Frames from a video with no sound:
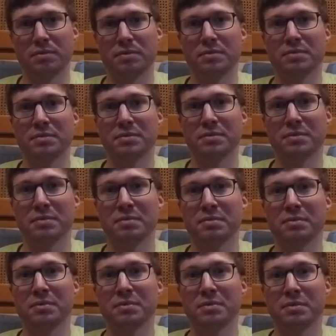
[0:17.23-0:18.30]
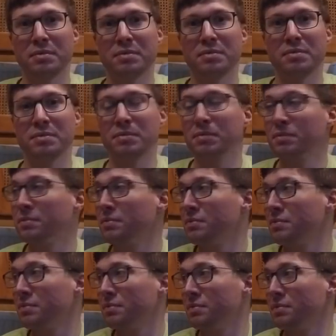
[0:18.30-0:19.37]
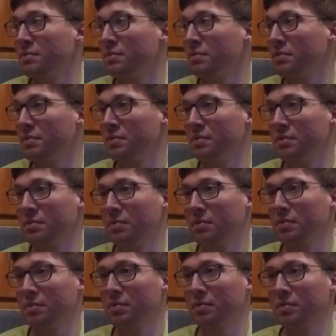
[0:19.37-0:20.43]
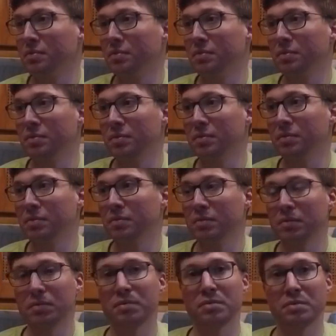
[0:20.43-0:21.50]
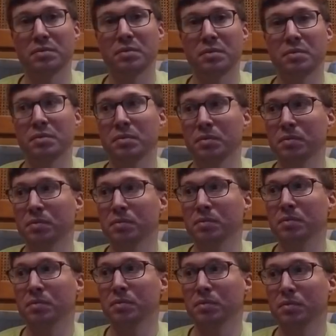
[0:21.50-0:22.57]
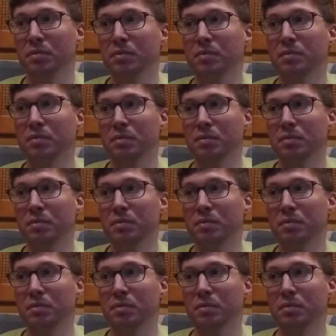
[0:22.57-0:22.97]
The person shown says nothing.